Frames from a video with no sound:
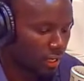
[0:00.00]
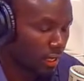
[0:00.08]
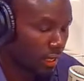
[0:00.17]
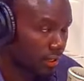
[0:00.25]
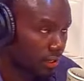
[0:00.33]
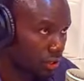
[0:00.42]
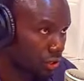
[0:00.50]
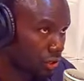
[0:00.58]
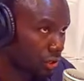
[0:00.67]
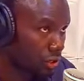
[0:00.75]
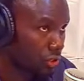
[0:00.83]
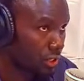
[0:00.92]
This is
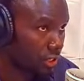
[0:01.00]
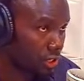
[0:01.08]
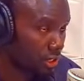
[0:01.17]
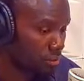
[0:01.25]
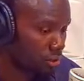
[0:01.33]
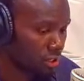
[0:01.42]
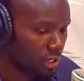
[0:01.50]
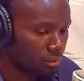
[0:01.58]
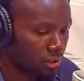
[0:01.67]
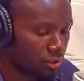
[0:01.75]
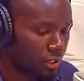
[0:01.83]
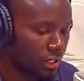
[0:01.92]
stories and more
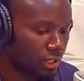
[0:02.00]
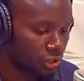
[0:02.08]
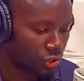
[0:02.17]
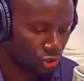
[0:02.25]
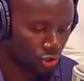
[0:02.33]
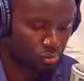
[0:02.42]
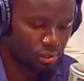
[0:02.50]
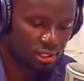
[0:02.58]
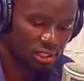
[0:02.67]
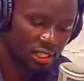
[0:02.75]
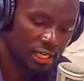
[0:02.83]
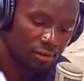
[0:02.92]
coming to in this news
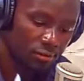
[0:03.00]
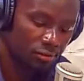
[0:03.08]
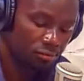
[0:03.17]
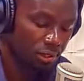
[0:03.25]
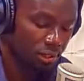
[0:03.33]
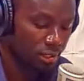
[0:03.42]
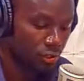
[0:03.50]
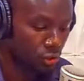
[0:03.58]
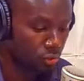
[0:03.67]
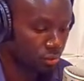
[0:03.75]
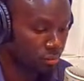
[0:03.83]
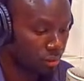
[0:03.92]
bulletin with me,
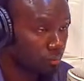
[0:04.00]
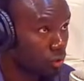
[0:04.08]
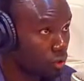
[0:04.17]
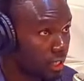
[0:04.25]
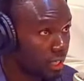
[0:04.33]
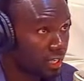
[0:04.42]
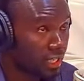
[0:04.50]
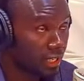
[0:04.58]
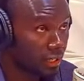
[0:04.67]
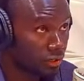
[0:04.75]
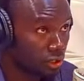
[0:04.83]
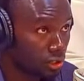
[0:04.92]
Lasuba Memo, and
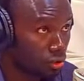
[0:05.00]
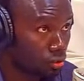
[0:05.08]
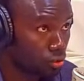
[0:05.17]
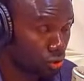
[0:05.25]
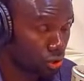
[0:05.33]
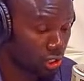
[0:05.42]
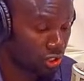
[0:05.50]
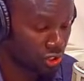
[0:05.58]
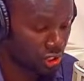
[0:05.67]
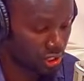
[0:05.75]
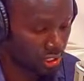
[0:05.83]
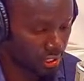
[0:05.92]
now the news in
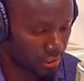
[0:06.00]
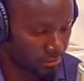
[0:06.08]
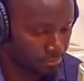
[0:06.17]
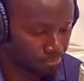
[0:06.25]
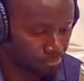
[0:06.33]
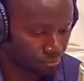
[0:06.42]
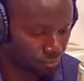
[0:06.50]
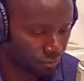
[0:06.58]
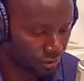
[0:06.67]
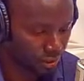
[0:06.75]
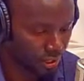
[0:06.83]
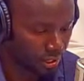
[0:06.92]
detail.
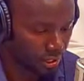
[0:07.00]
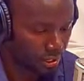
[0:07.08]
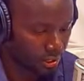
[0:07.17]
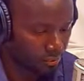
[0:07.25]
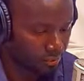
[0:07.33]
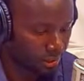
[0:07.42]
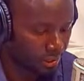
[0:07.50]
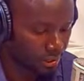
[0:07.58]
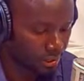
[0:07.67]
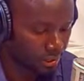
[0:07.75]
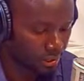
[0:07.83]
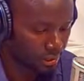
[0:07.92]
President